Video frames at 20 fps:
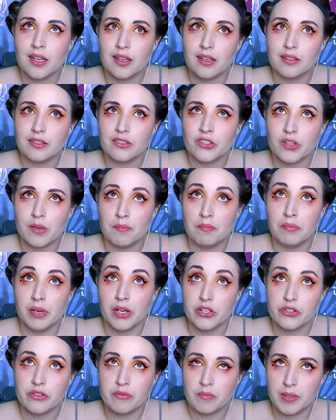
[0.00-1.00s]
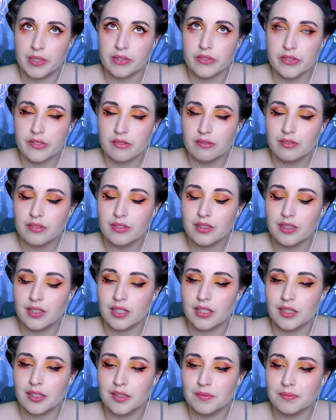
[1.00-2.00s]
took a bunch of pills.
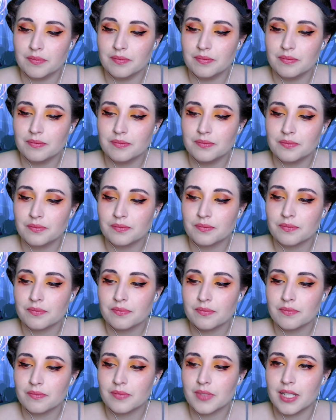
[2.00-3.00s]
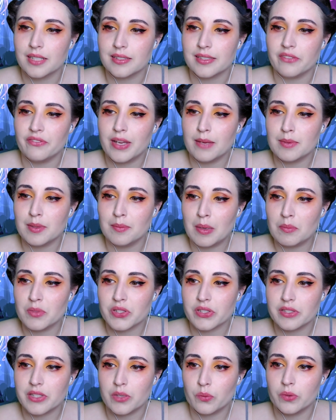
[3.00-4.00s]
I say family members
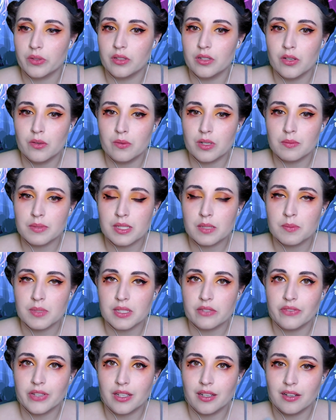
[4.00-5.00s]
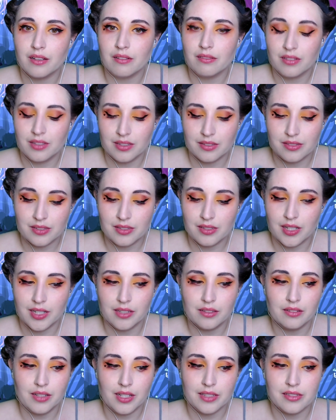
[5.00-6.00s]
because I really don't want to be specific here, because I
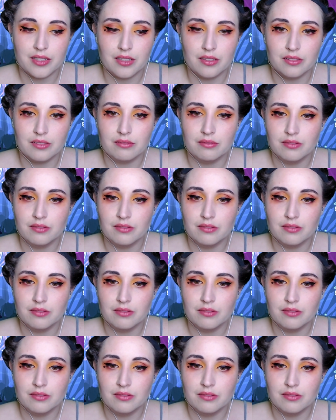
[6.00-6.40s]
still